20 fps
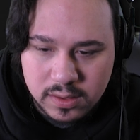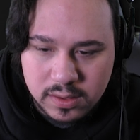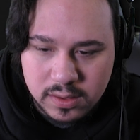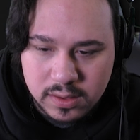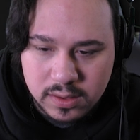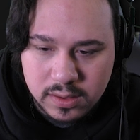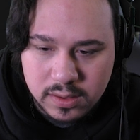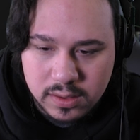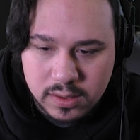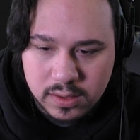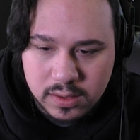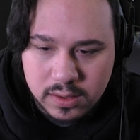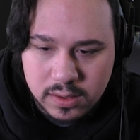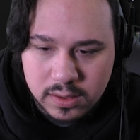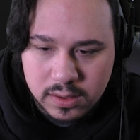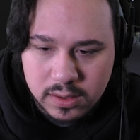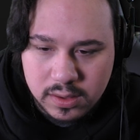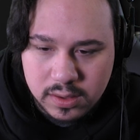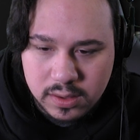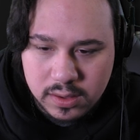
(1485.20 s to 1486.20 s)

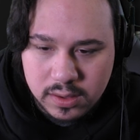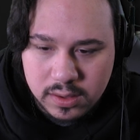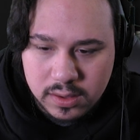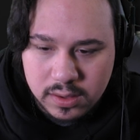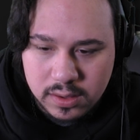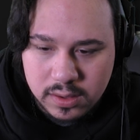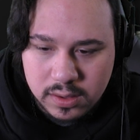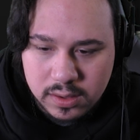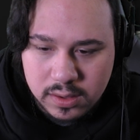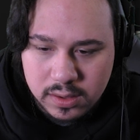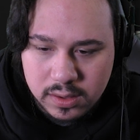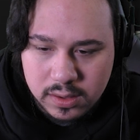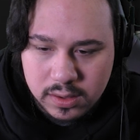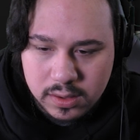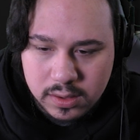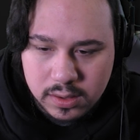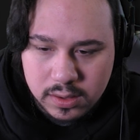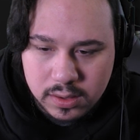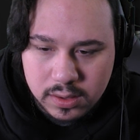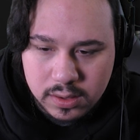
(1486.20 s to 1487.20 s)

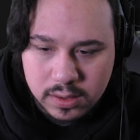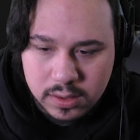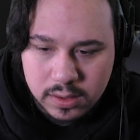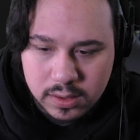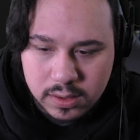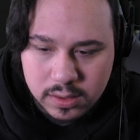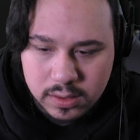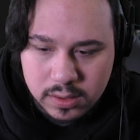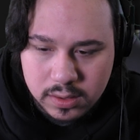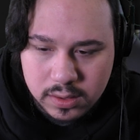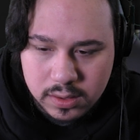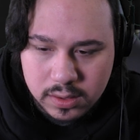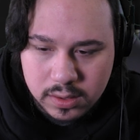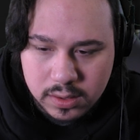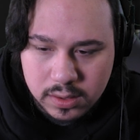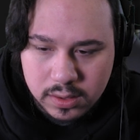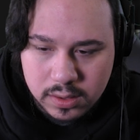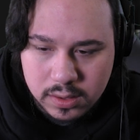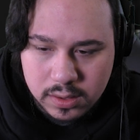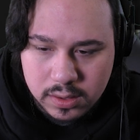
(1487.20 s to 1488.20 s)

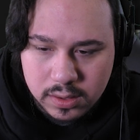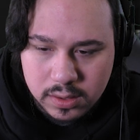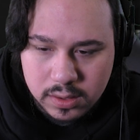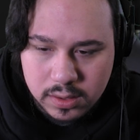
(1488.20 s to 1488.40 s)
(silence)